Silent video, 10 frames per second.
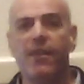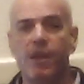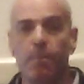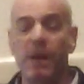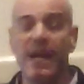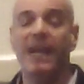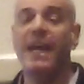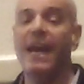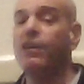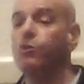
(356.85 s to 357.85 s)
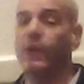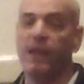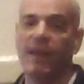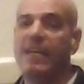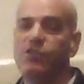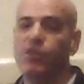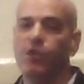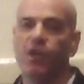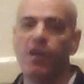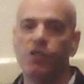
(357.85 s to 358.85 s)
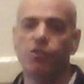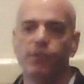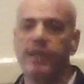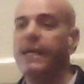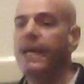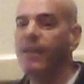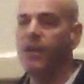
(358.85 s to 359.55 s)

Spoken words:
and then paying cash when it lands in your country